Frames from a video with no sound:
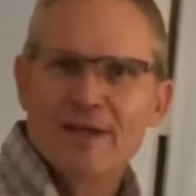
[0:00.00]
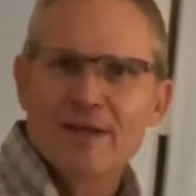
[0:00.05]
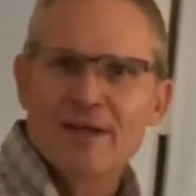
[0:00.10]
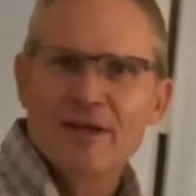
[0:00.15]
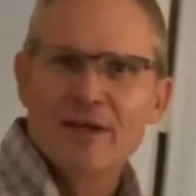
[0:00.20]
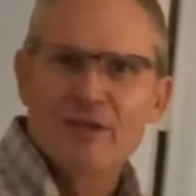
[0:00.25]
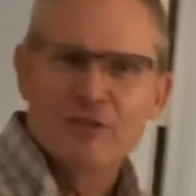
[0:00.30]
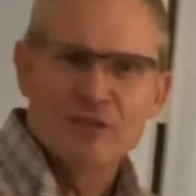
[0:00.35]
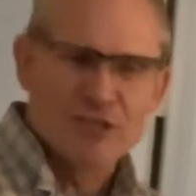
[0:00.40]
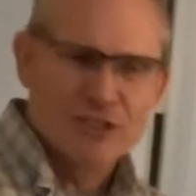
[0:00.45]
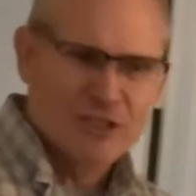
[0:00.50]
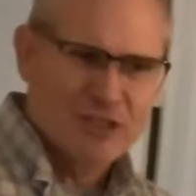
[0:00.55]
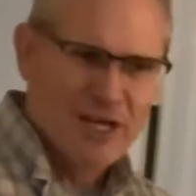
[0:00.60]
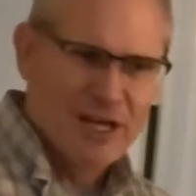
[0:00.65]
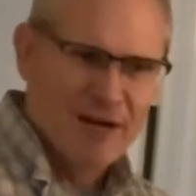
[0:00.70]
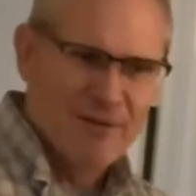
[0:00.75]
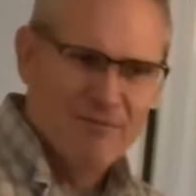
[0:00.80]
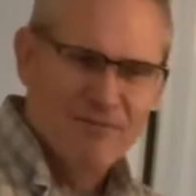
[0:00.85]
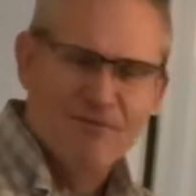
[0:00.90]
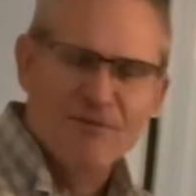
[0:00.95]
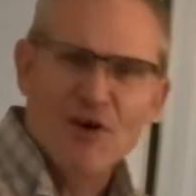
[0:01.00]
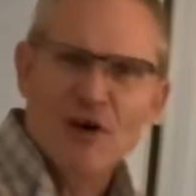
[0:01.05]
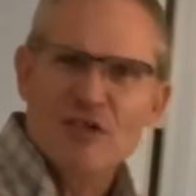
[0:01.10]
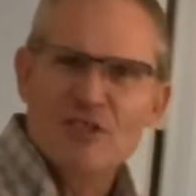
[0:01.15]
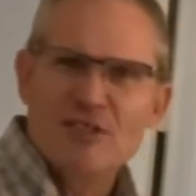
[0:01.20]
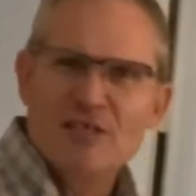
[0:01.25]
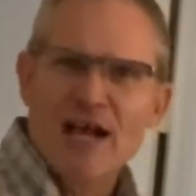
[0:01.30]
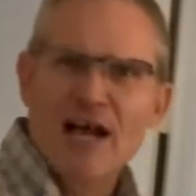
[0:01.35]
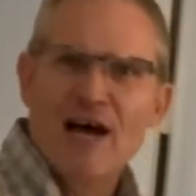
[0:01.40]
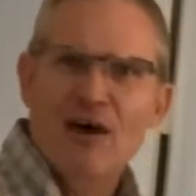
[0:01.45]
It'll just kind of
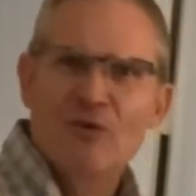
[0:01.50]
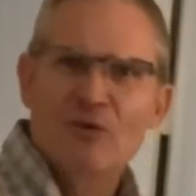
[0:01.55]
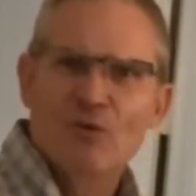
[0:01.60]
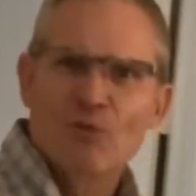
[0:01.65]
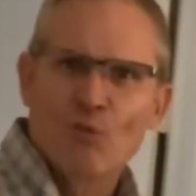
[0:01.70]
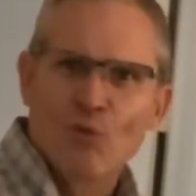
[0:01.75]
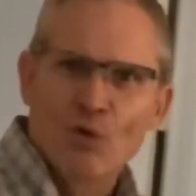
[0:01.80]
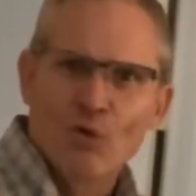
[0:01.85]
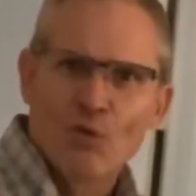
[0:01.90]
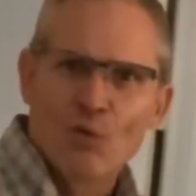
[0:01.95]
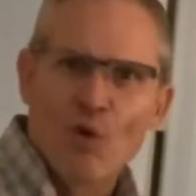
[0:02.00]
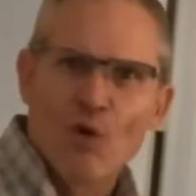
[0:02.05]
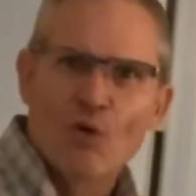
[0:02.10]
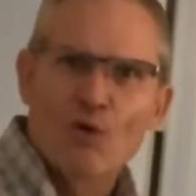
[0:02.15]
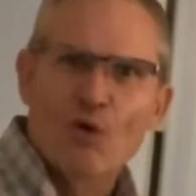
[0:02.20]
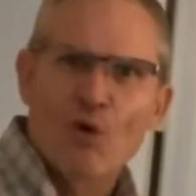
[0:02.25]
fuzz out and won't